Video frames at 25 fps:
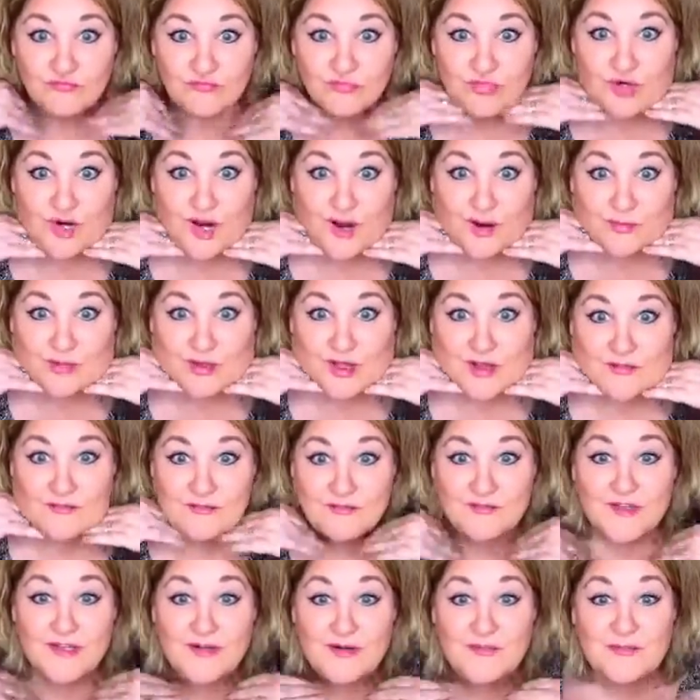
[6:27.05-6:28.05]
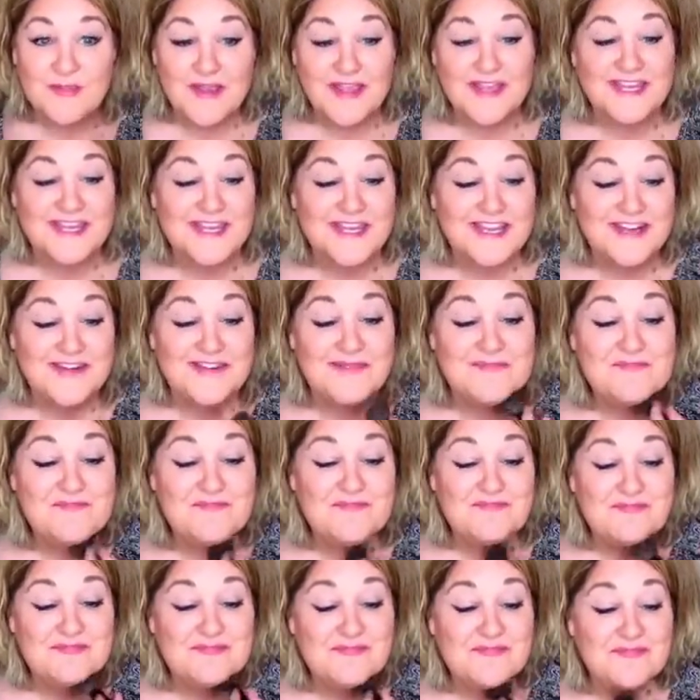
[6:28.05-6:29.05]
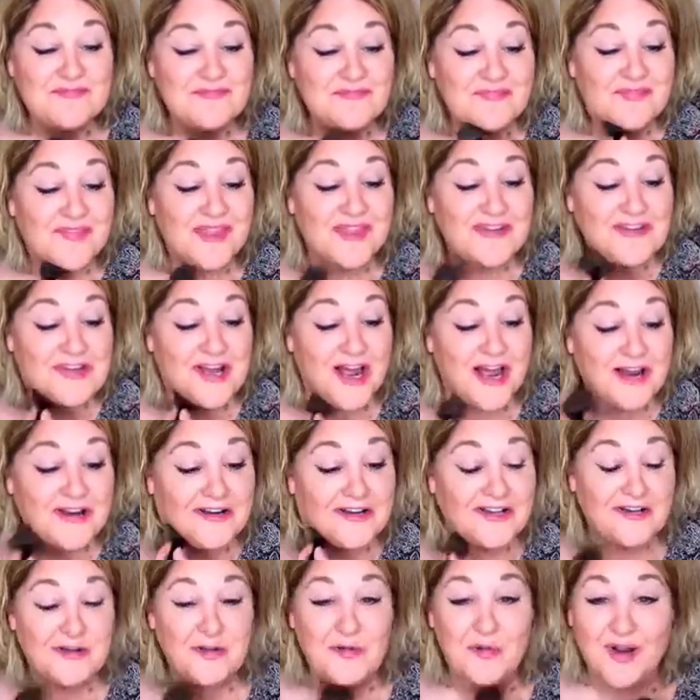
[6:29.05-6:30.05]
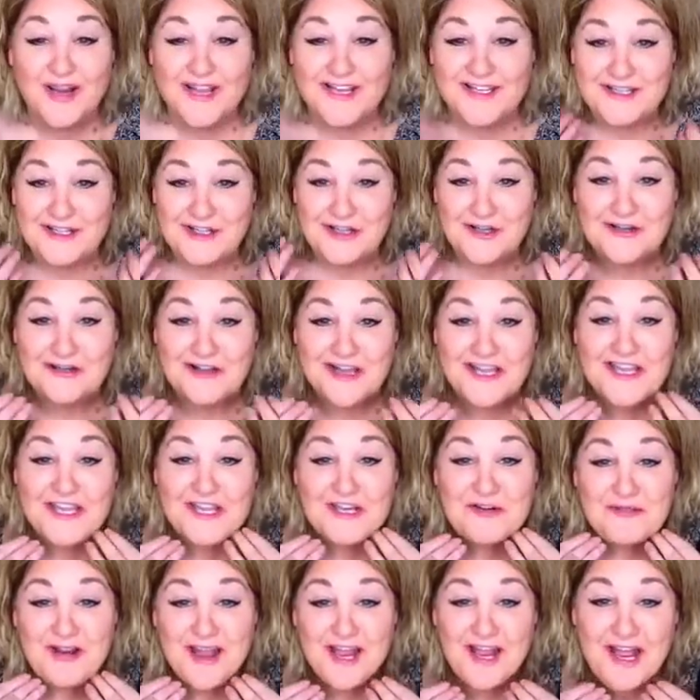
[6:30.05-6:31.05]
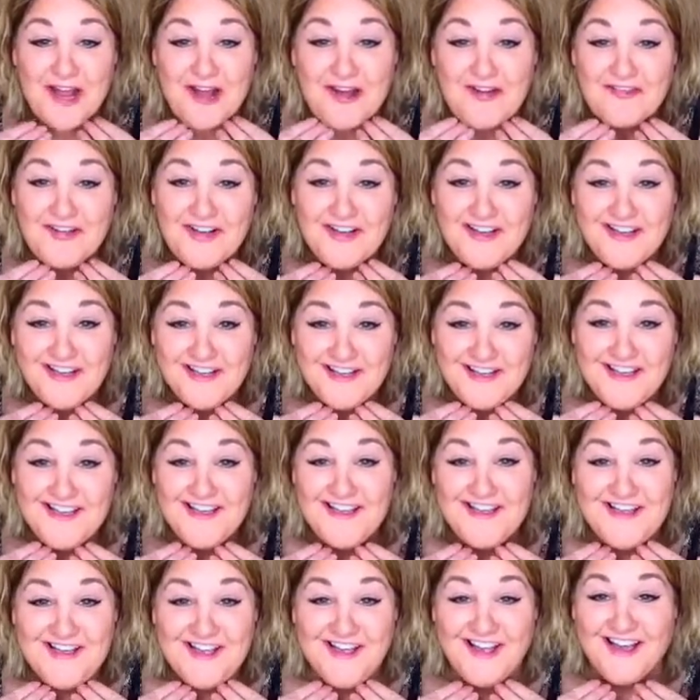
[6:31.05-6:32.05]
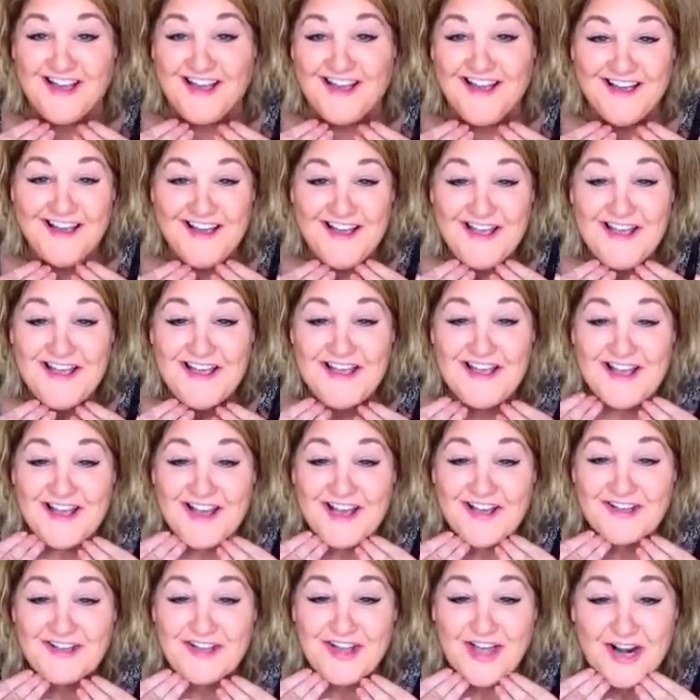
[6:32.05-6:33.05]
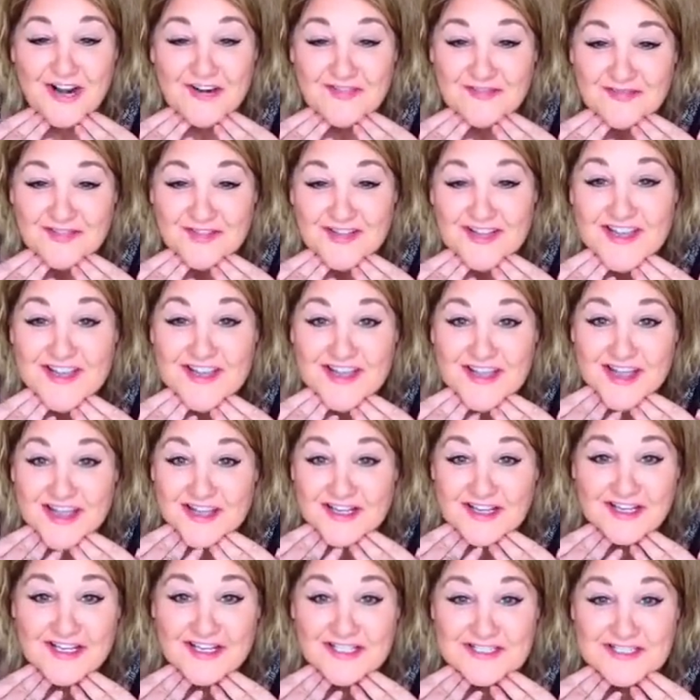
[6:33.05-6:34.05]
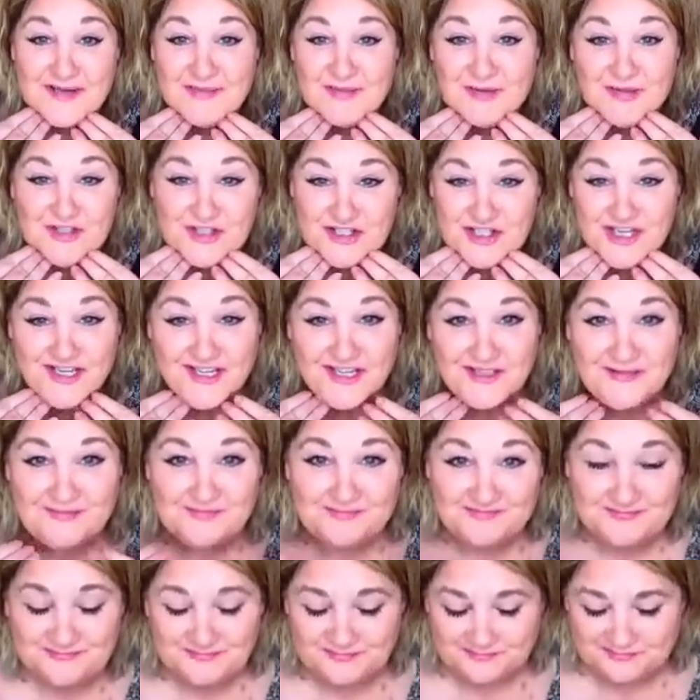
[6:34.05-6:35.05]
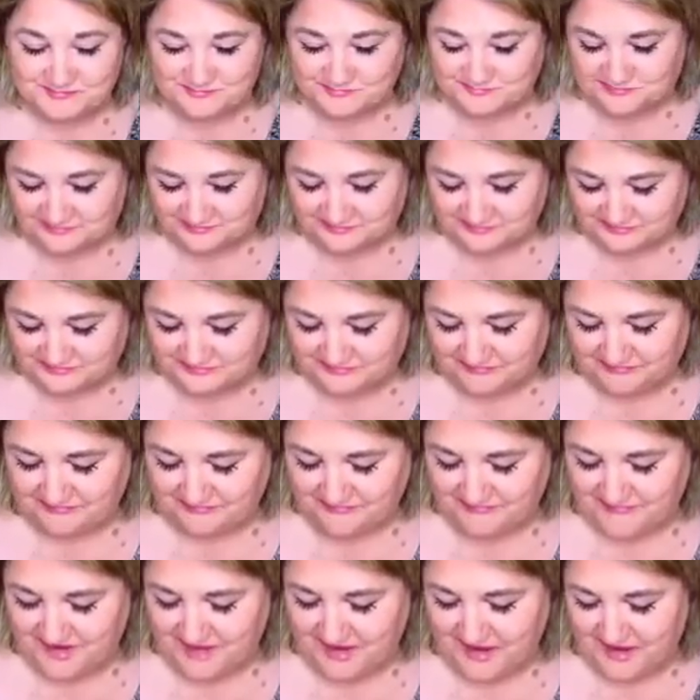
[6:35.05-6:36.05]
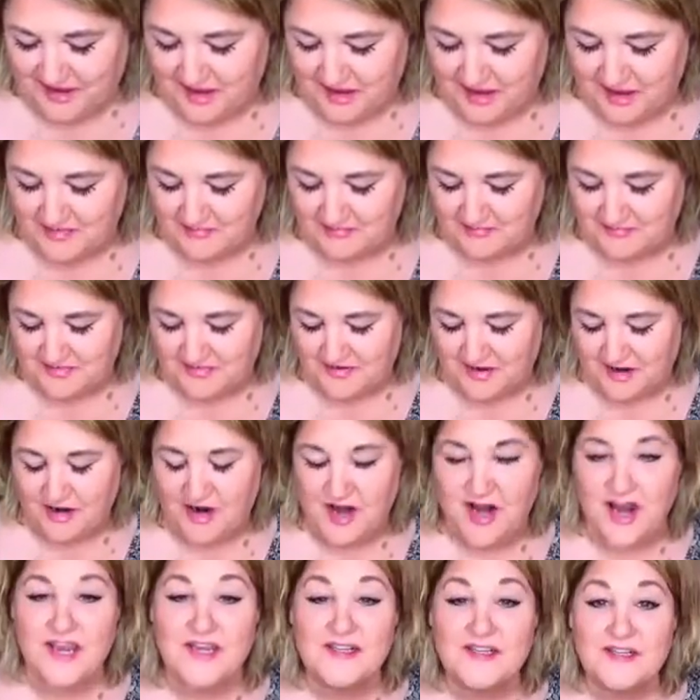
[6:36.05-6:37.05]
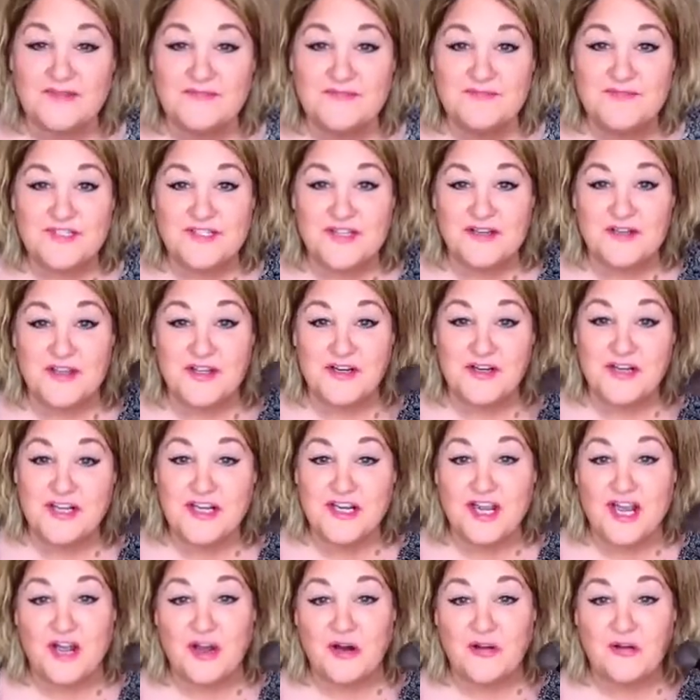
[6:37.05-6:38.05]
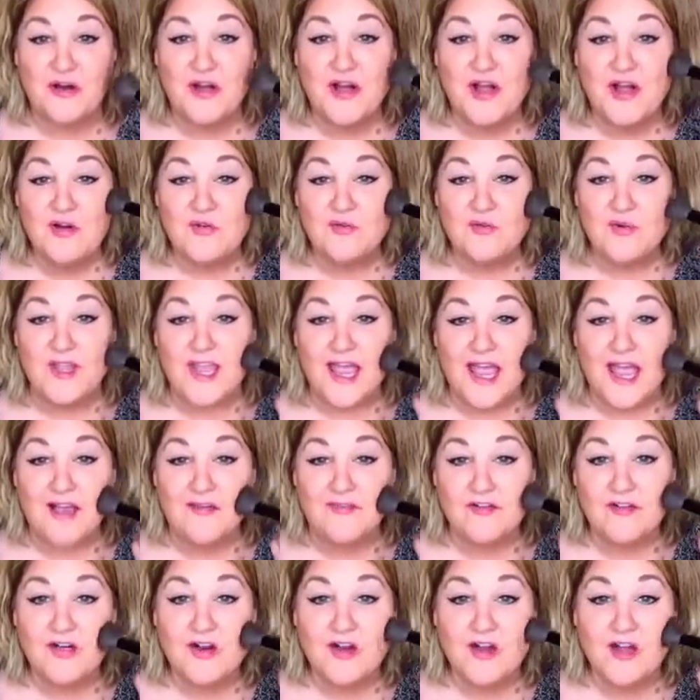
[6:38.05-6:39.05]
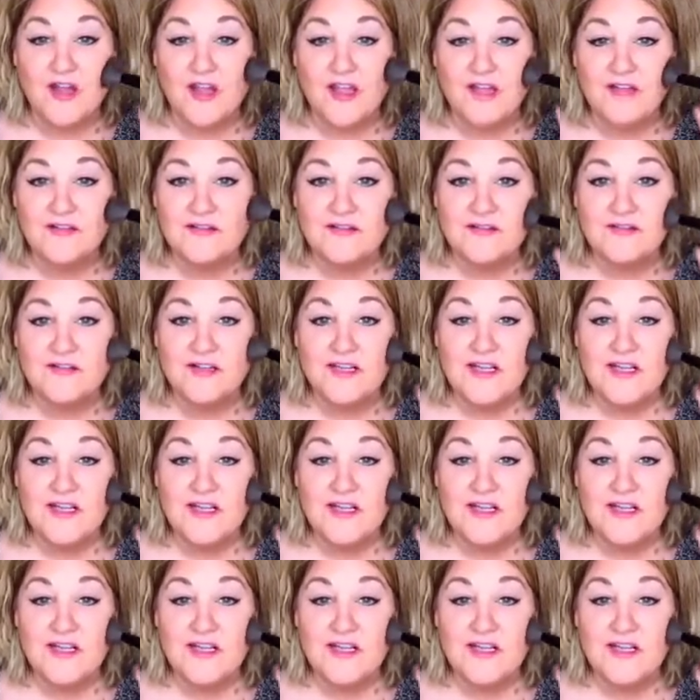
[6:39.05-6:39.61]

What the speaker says: problem, it'll make it not quite look like you have a lot of, like a double chin. All right, so there you go. We have it on,